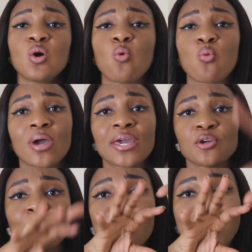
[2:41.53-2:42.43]
where
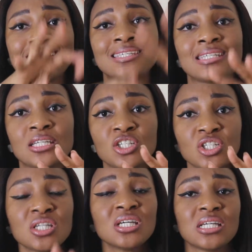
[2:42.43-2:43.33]
your
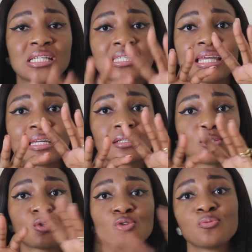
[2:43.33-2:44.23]
passage is like
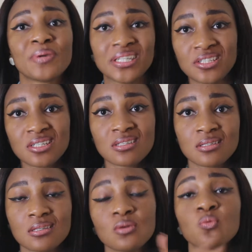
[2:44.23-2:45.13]
2 pages
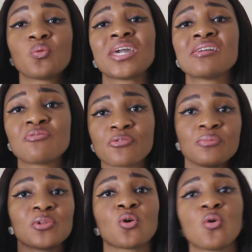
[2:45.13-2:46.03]
away
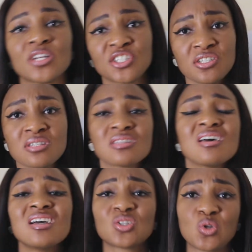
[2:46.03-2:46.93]
from the questions,
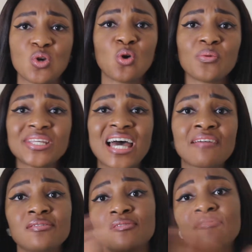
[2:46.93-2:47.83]
so you always
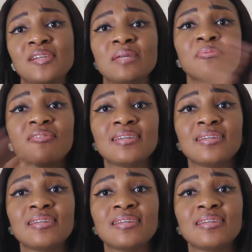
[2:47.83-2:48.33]
have to flip.